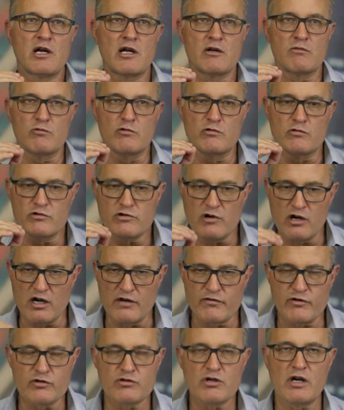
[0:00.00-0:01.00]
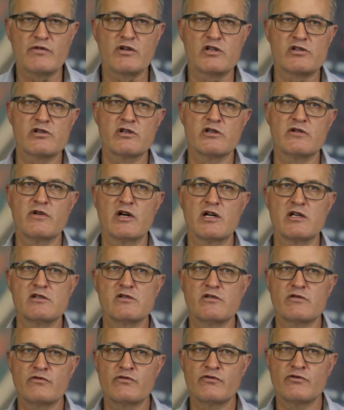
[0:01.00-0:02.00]
and will drive your traffic
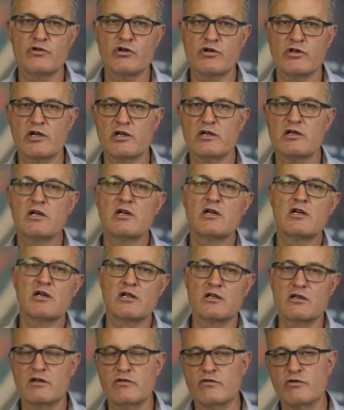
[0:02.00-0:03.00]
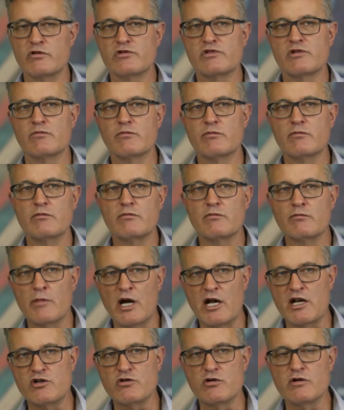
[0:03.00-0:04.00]
surveys further and give you some
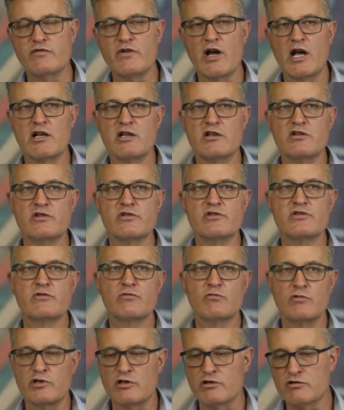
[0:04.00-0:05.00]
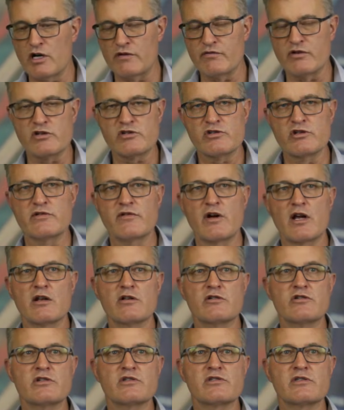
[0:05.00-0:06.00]
major advantages with your traffic survey
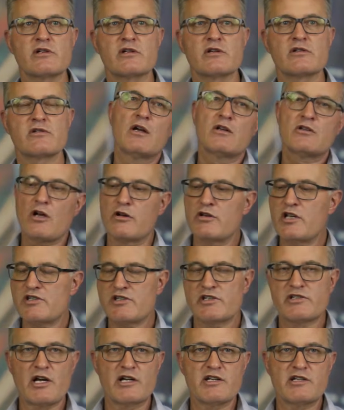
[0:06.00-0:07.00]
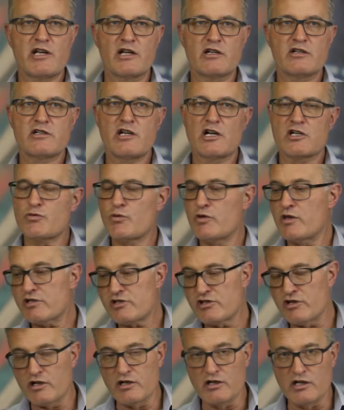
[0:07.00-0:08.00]
logistic. Don't hesitate to get in touch with us. You